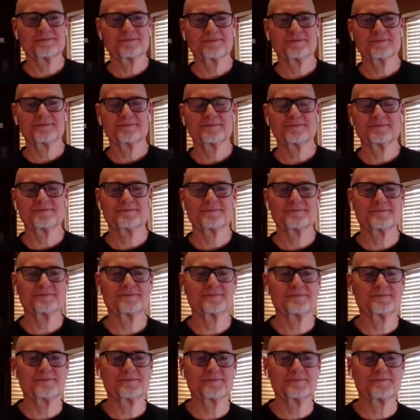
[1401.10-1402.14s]

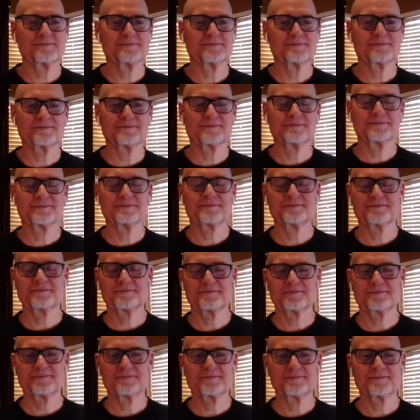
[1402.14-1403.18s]

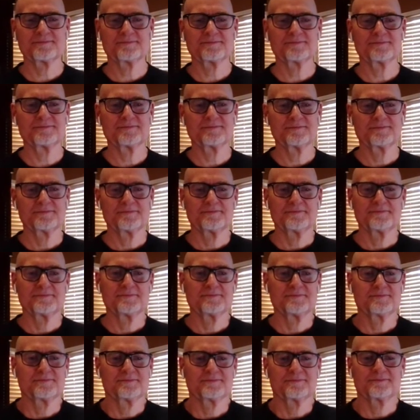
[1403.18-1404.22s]

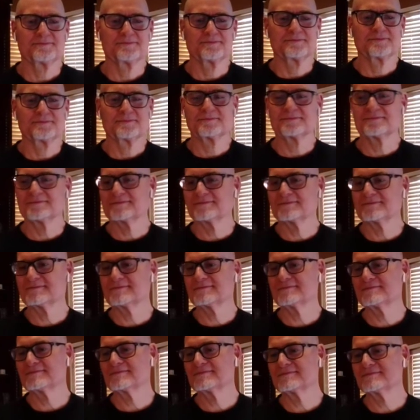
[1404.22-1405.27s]

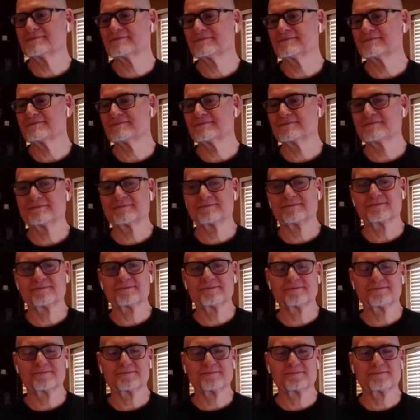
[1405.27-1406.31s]

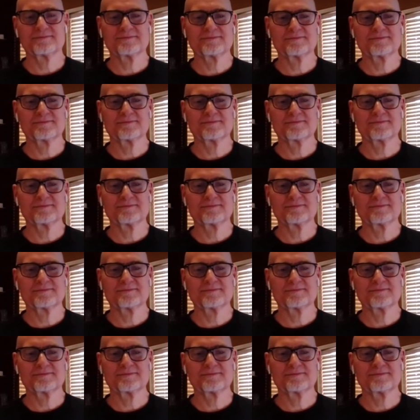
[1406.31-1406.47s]
(not speaking)